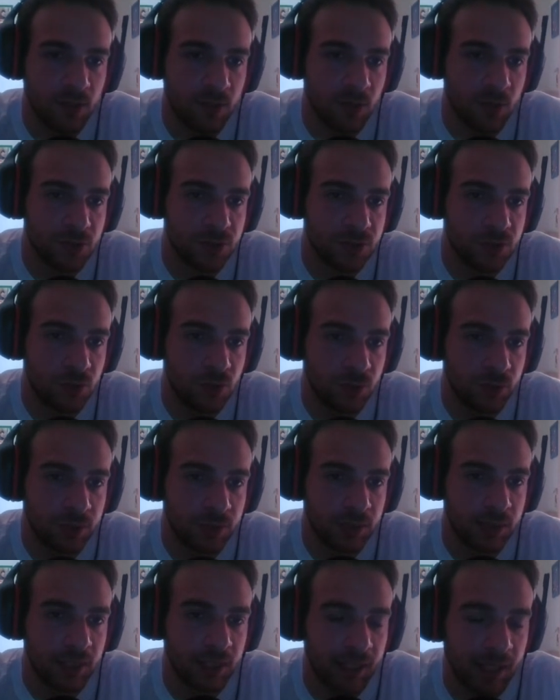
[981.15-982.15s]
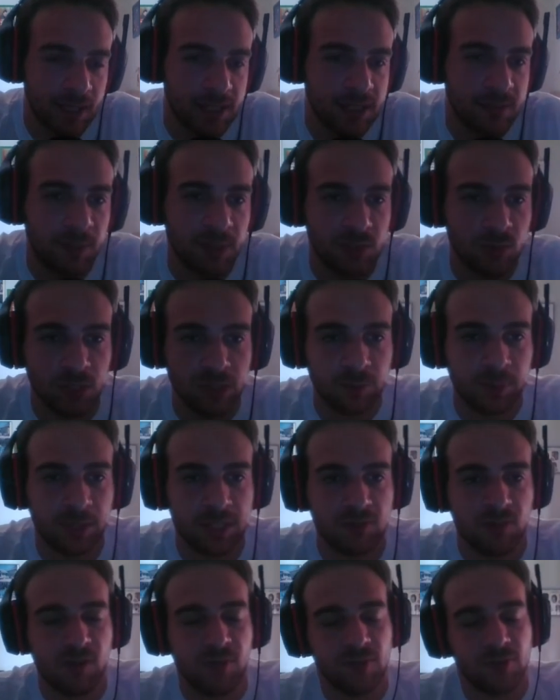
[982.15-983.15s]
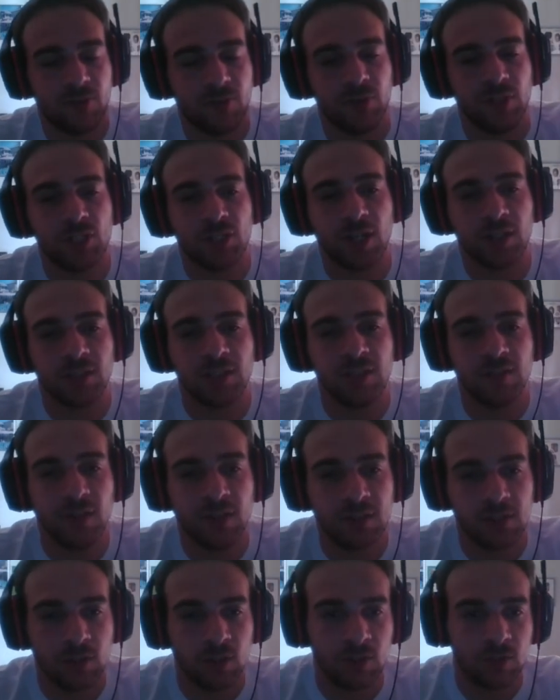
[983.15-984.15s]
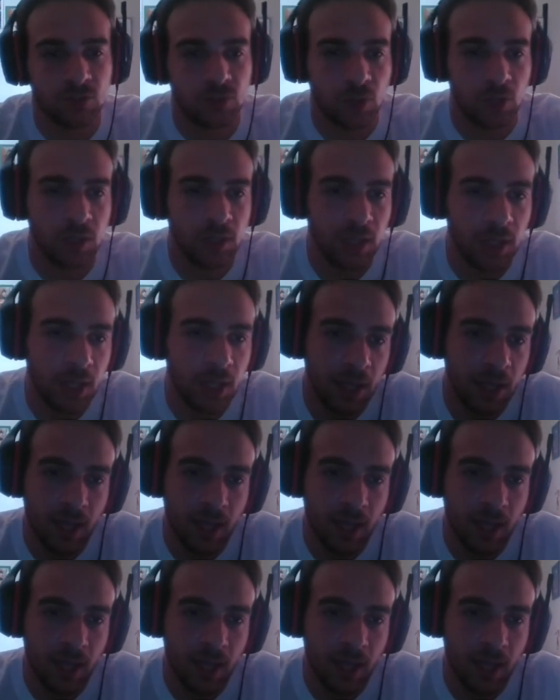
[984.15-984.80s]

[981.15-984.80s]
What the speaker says: construct that gets +1/+1 for each artifact you control.